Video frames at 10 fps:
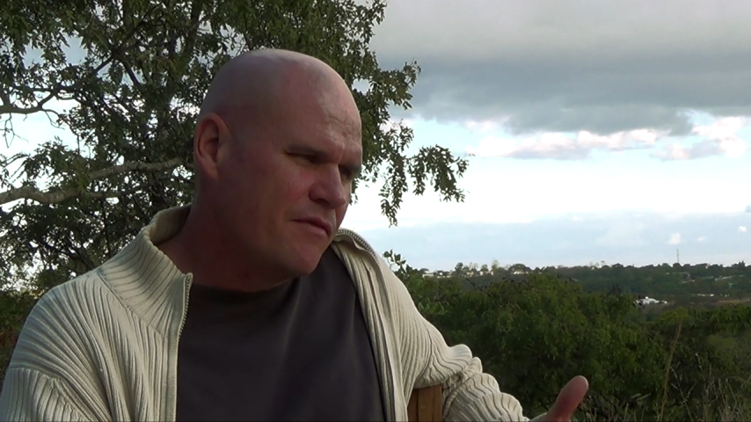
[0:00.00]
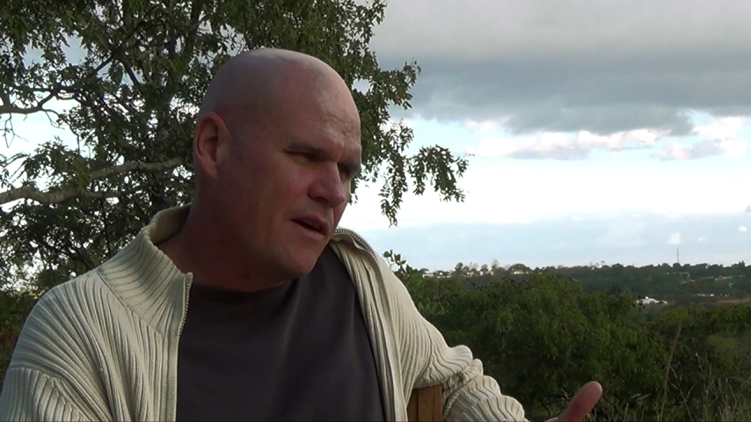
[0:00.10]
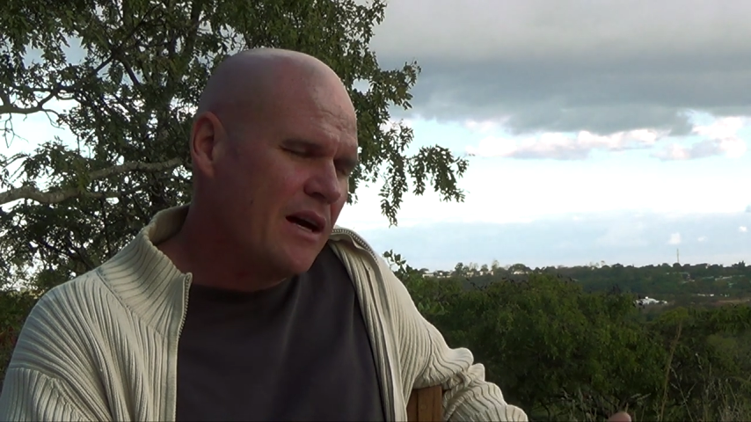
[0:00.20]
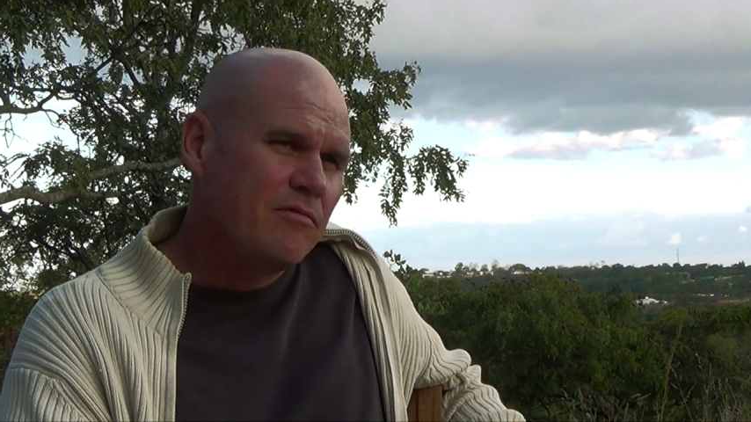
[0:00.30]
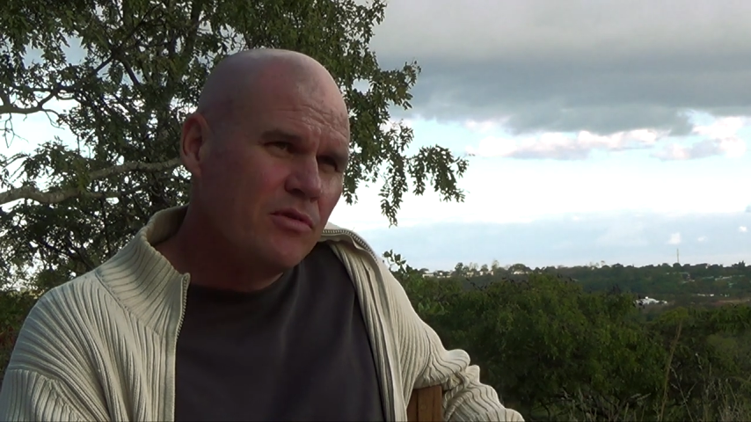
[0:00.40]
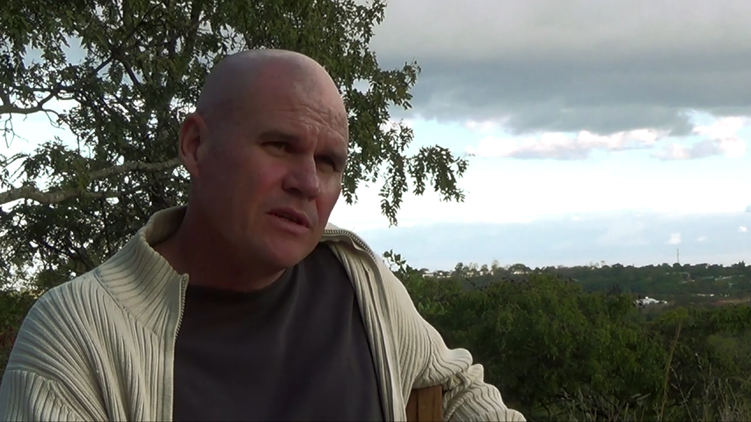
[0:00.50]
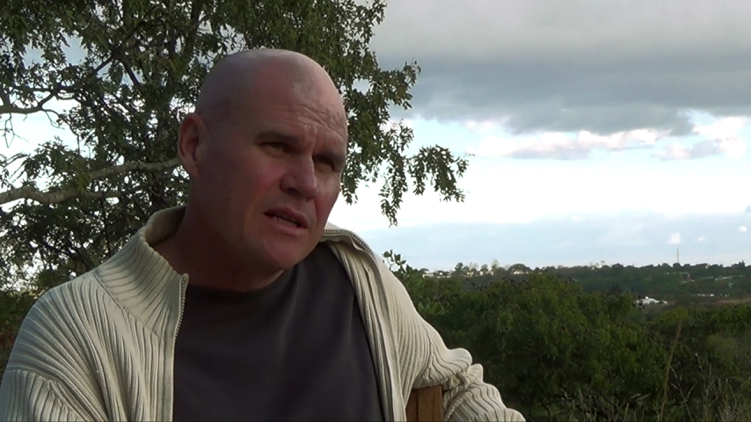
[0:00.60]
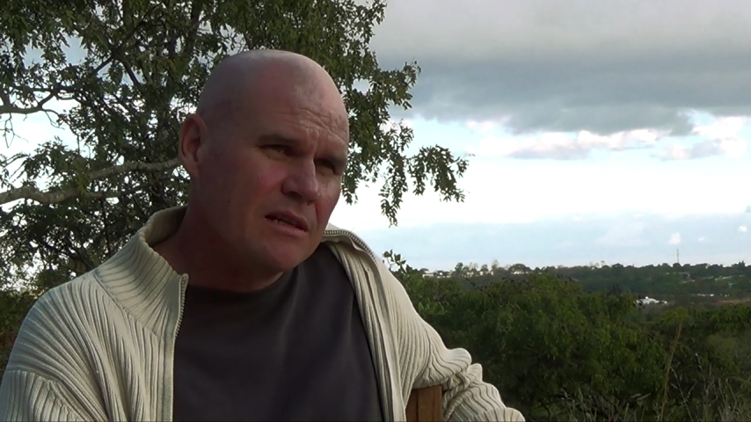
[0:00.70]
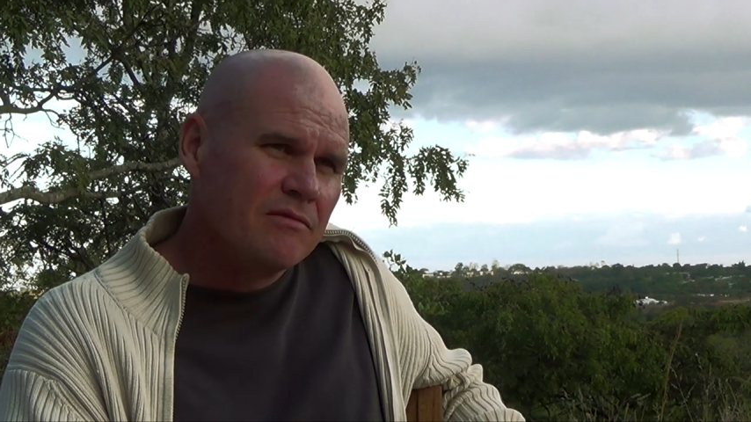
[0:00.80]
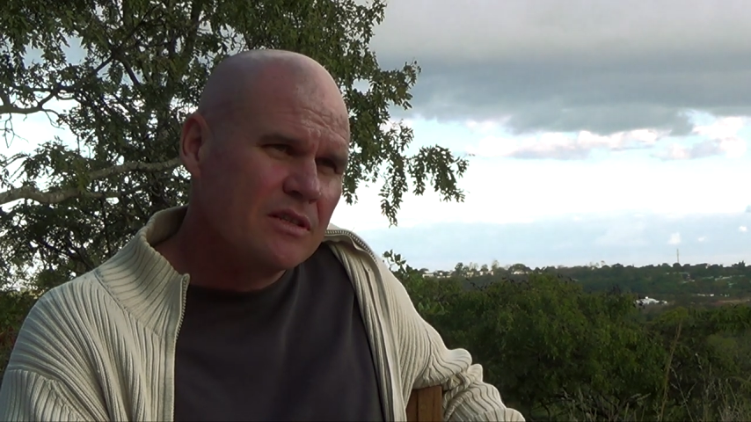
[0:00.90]
five
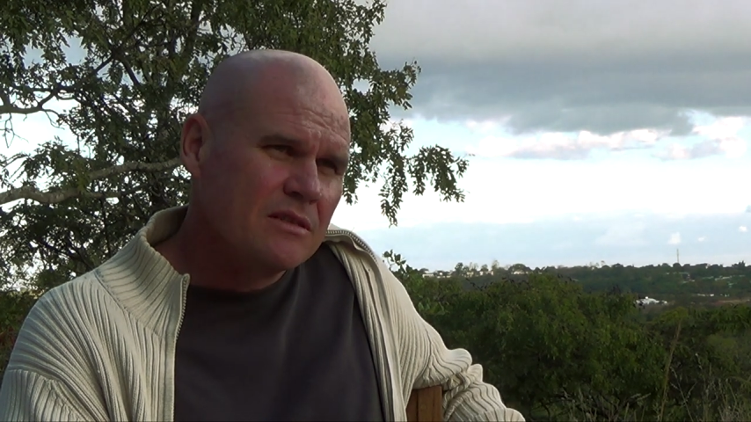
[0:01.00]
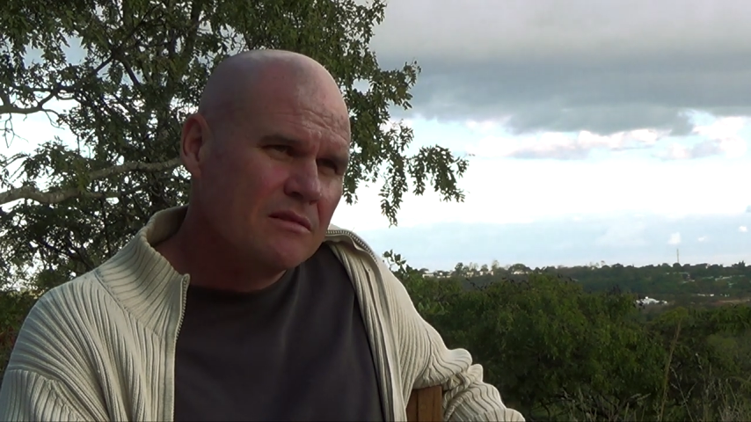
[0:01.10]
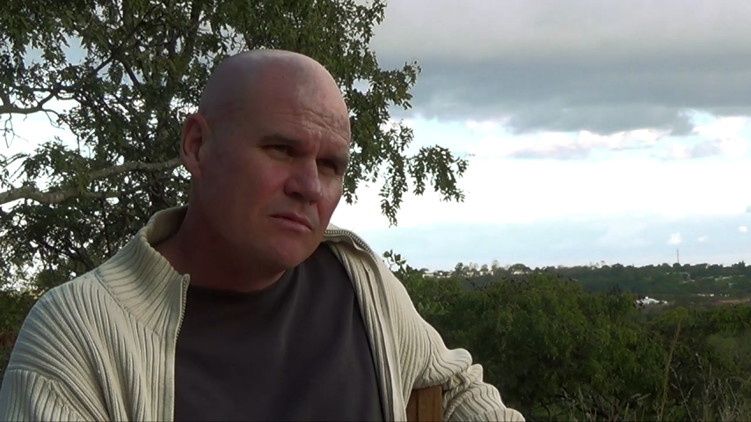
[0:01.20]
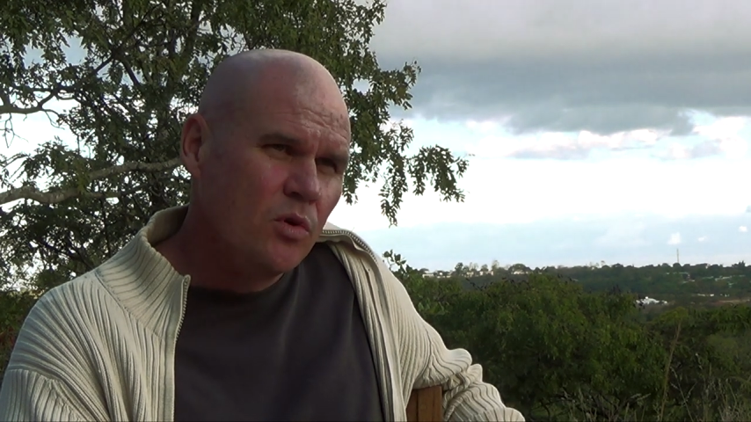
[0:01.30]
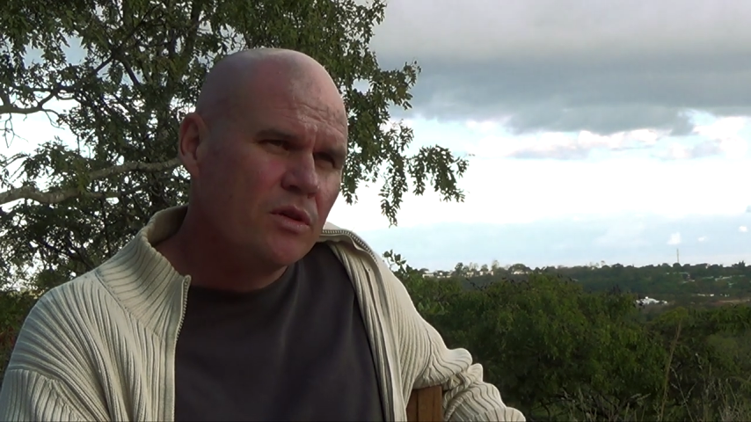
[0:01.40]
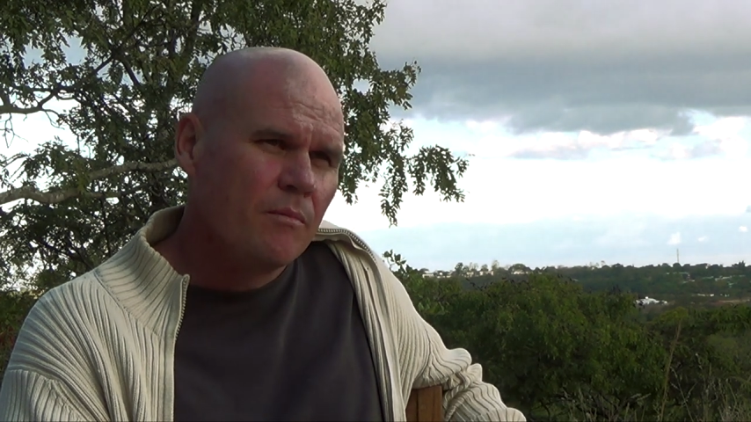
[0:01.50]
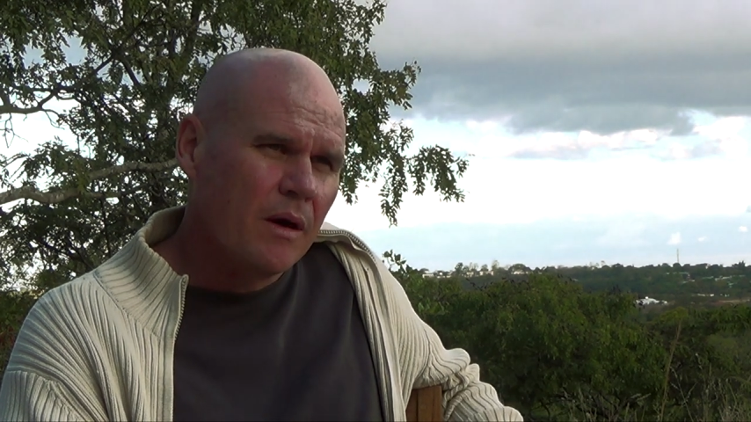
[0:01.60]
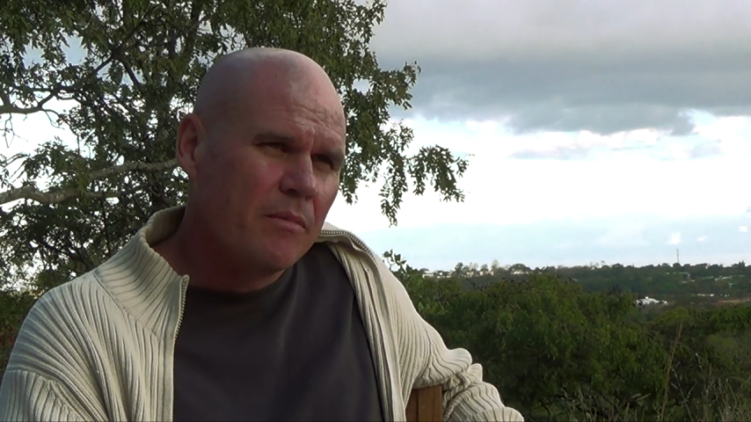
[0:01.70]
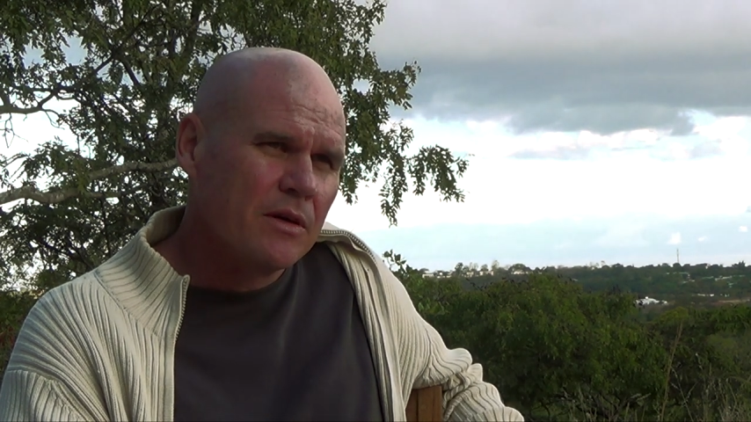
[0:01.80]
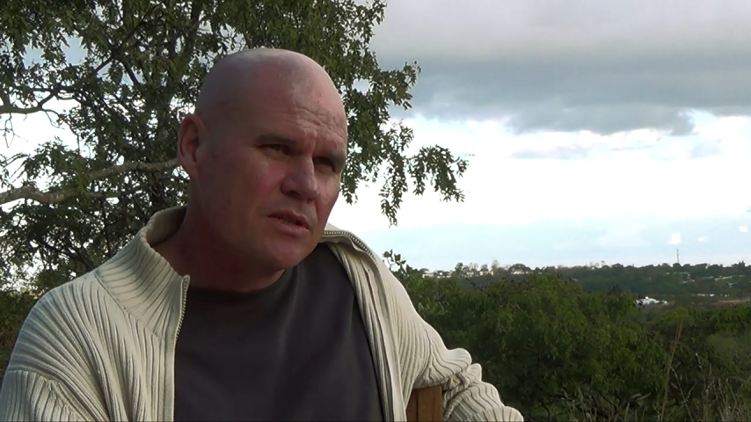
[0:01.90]
wounded elephants, wounded
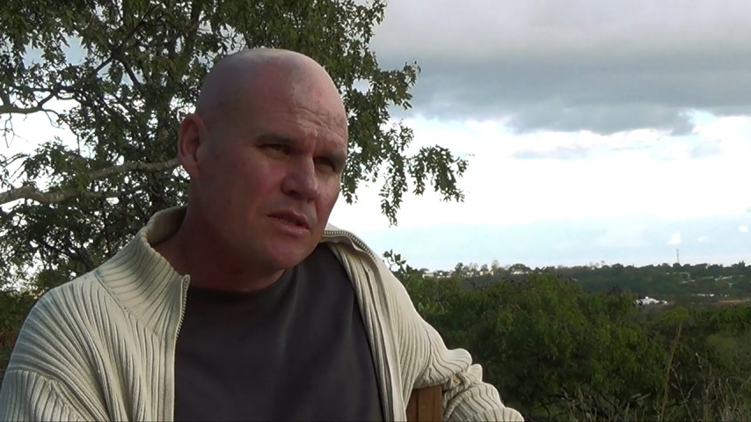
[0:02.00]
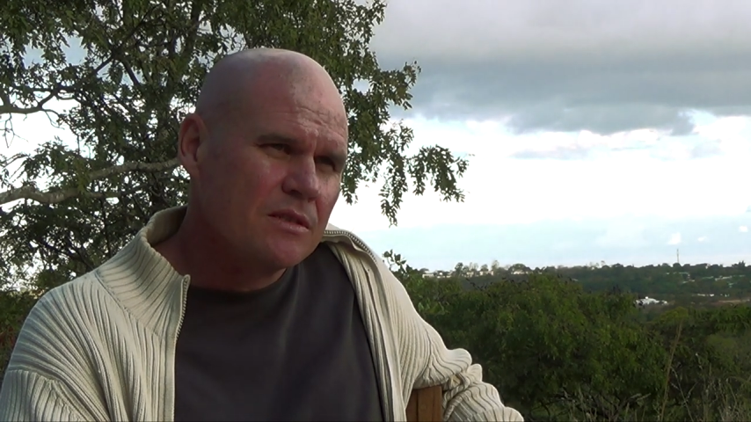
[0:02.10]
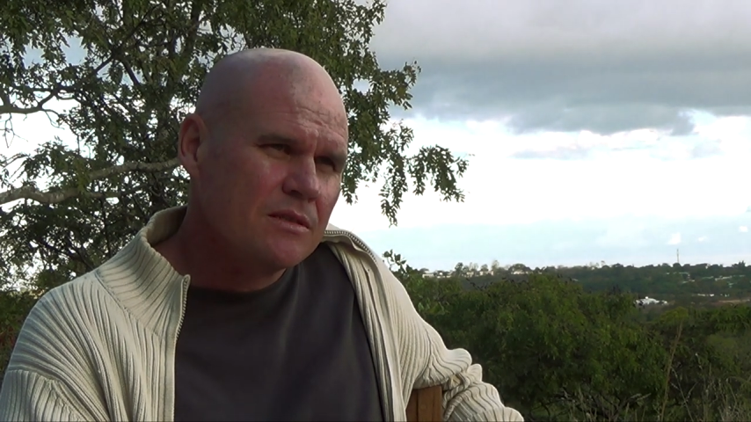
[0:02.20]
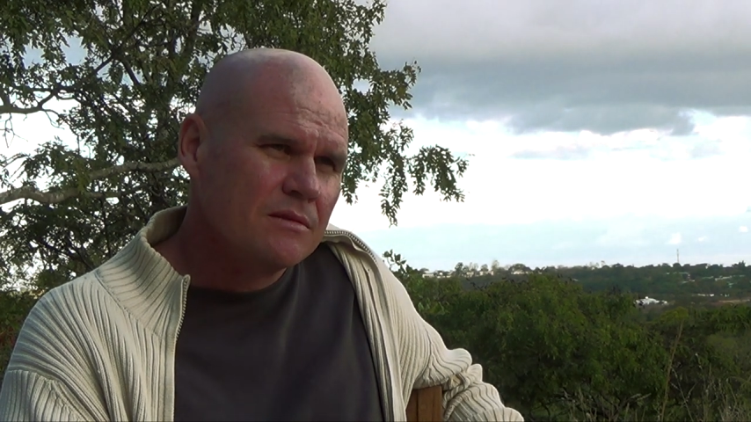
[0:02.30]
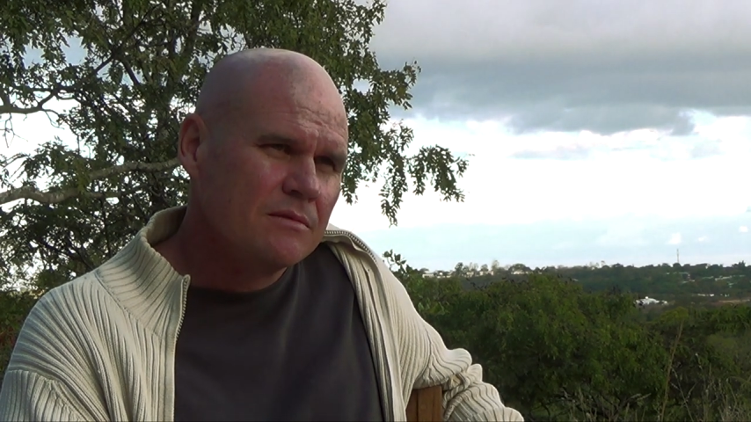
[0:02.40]
by poachers.